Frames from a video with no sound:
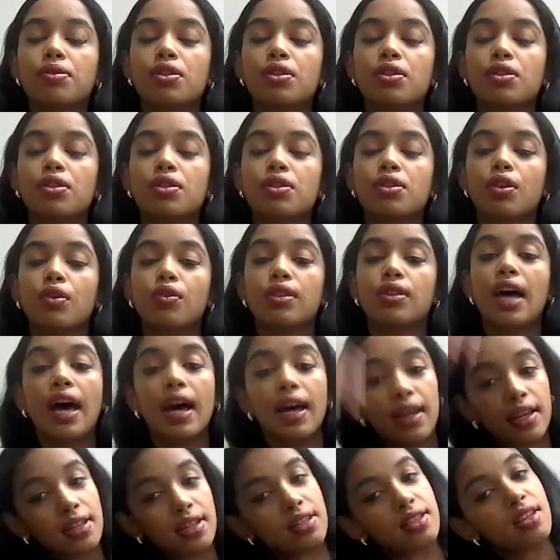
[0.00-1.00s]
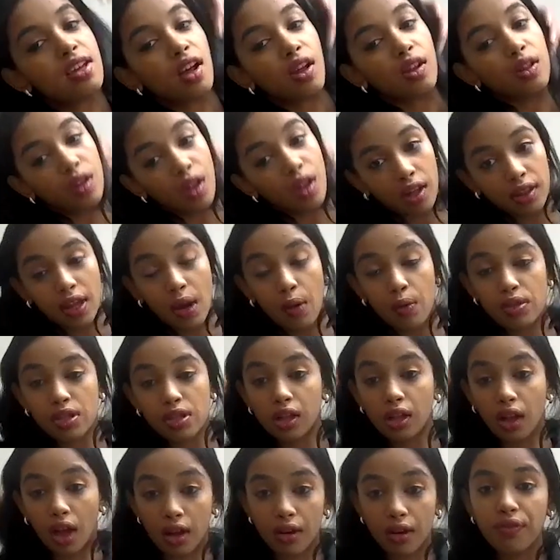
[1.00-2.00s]
So that is a lot. That was a
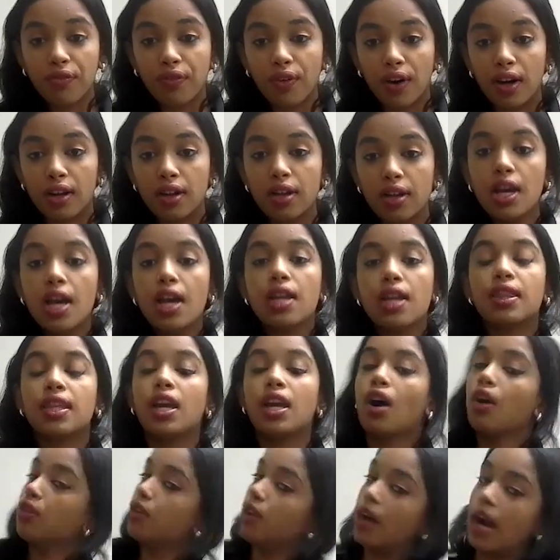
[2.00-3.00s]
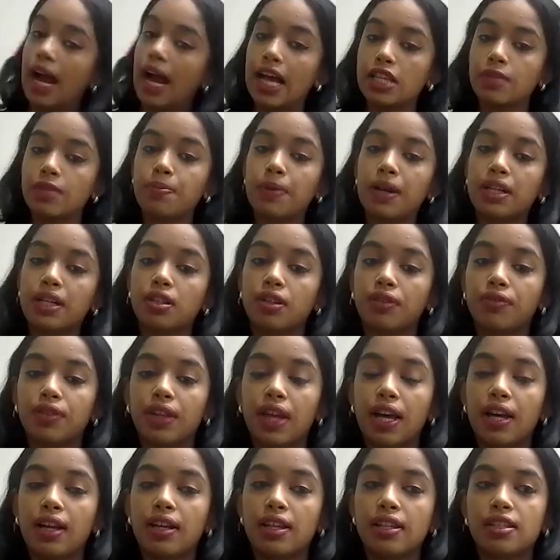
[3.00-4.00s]
lot of fun. The other aspect of
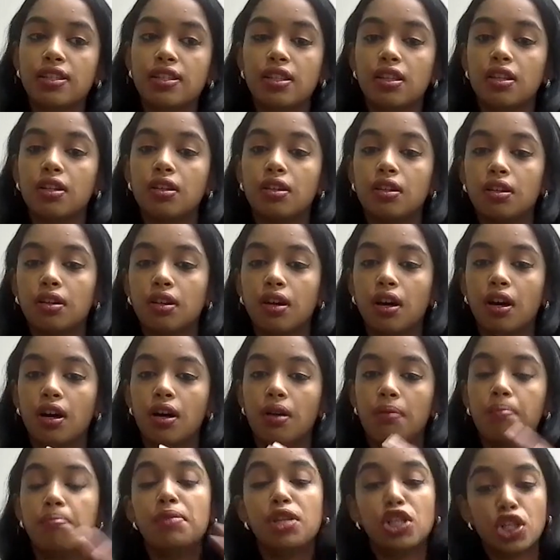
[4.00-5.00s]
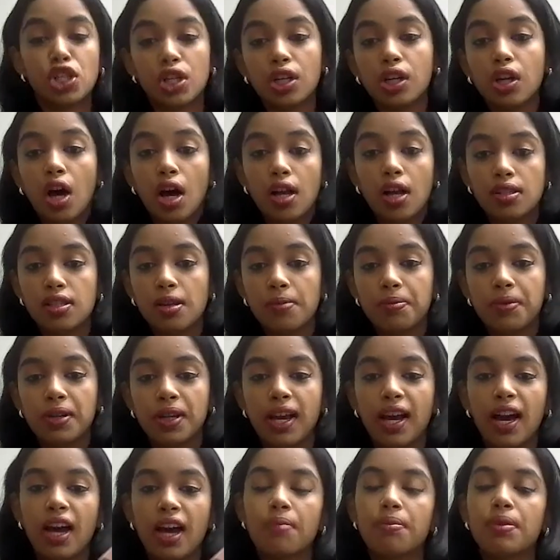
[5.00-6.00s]
that is the Mission Concept
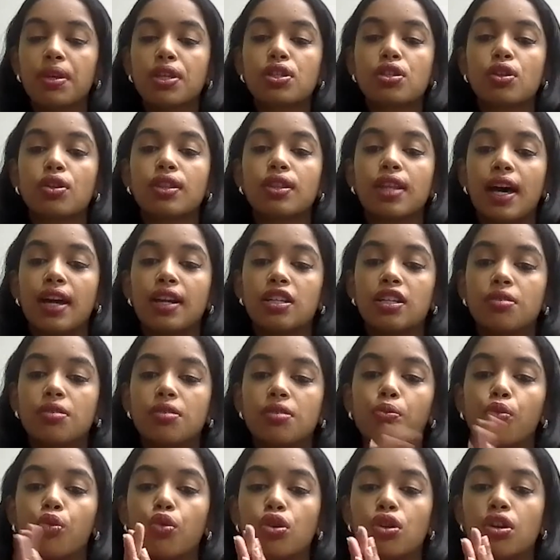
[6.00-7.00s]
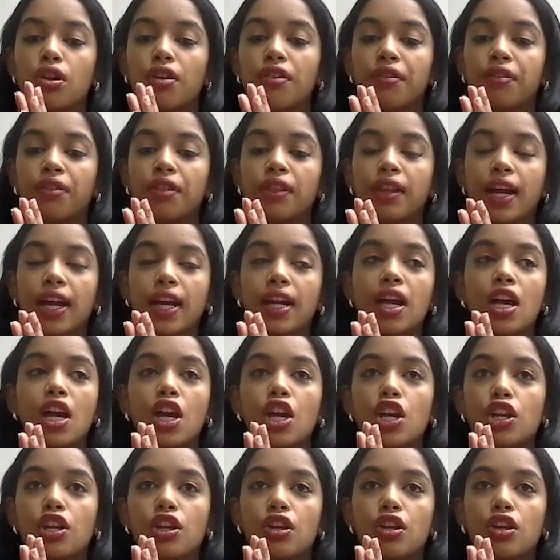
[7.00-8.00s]
Academy. So that is more on
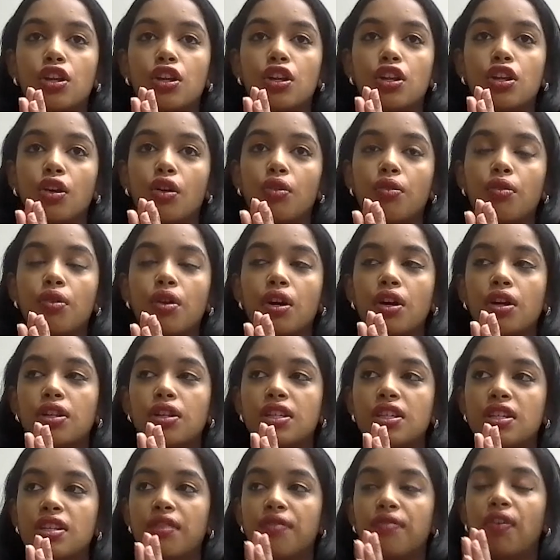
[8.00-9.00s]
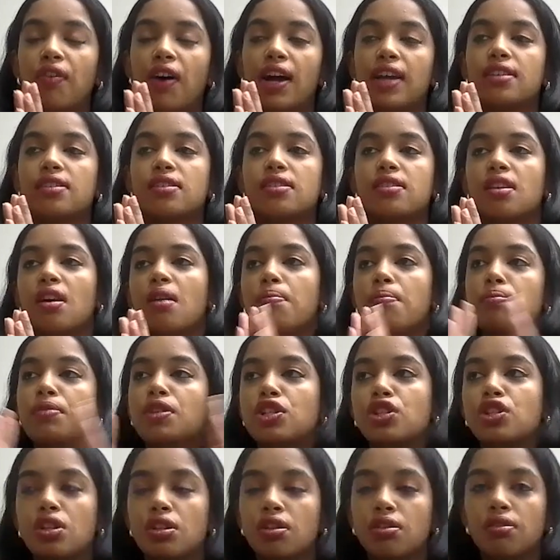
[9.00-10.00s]
devise a
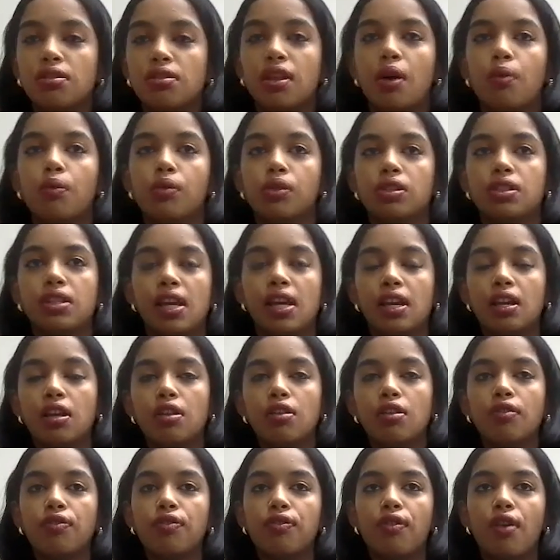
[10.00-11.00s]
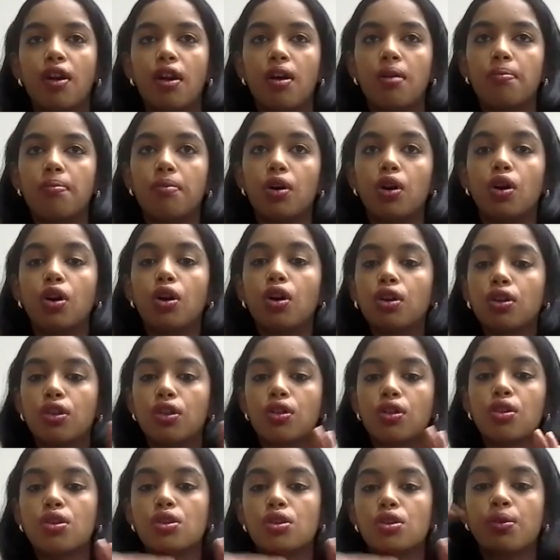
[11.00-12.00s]
mission that will take you from
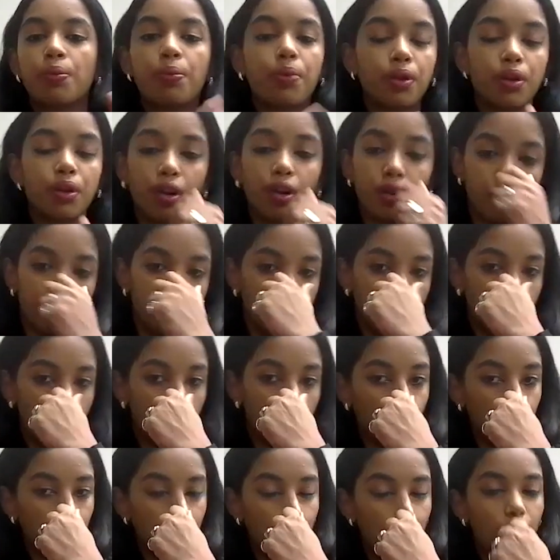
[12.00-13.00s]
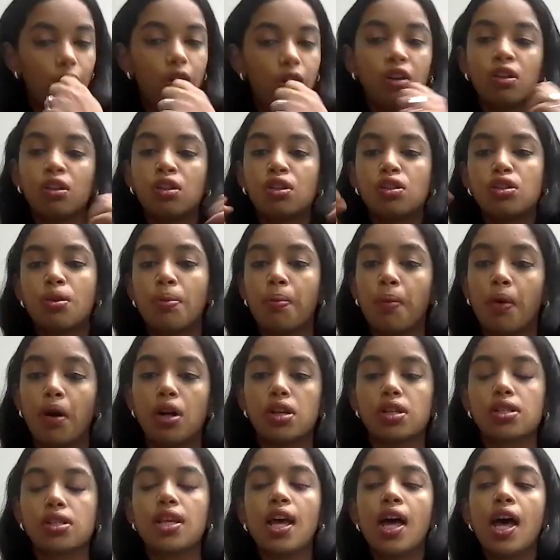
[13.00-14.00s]
Earth to Pluto or Earth to
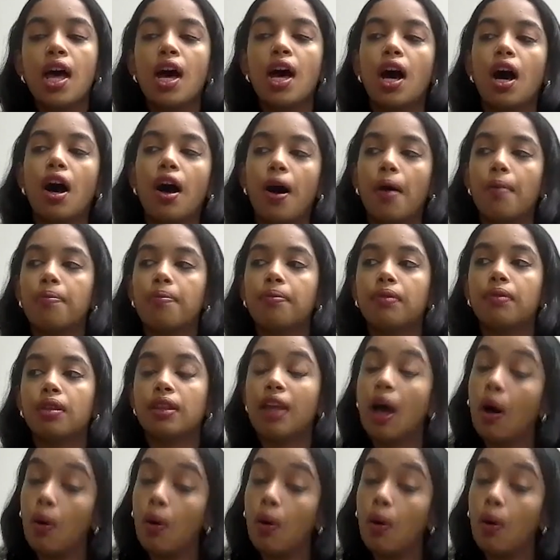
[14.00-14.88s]
Mars. That